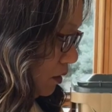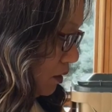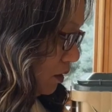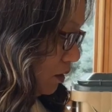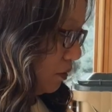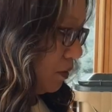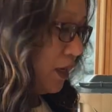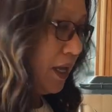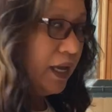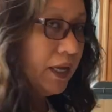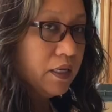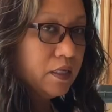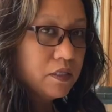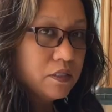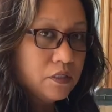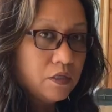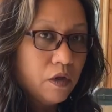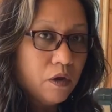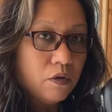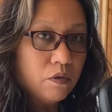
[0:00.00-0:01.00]
Okay,
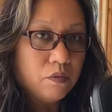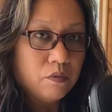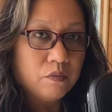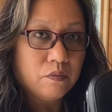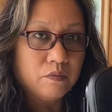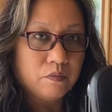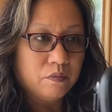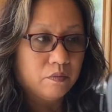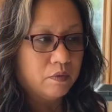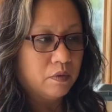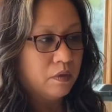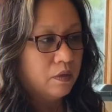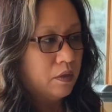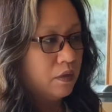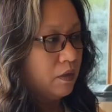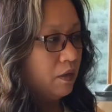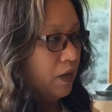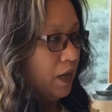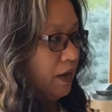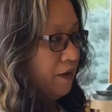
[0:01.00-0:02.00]
so
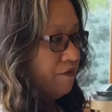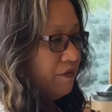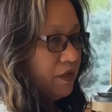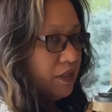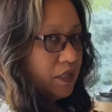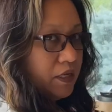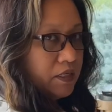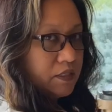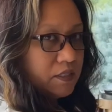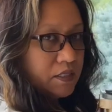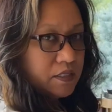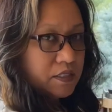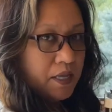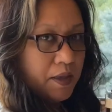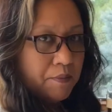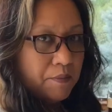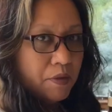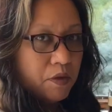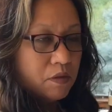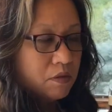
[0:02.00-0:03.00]
everything's
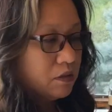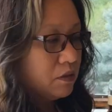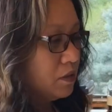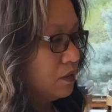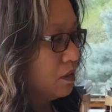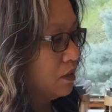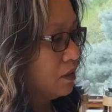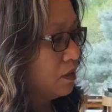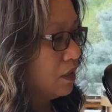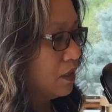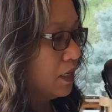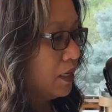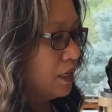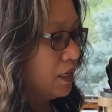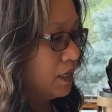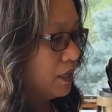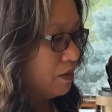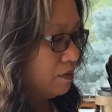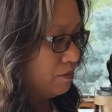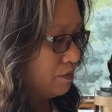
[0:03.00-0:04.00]
assembled
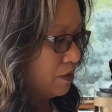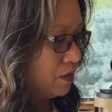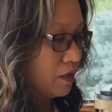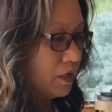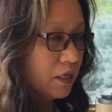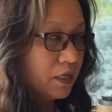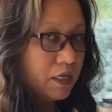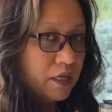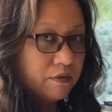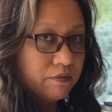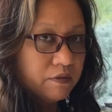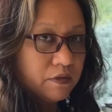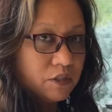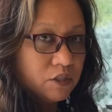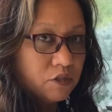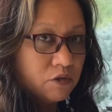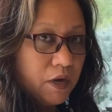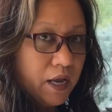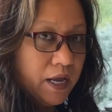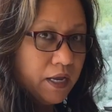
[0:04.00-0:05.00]
and we're gonna give it a
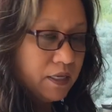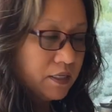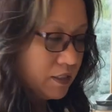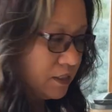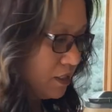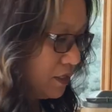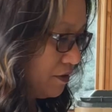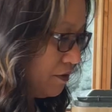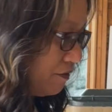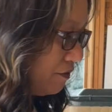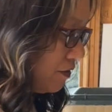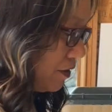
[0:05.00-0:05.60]
try, see if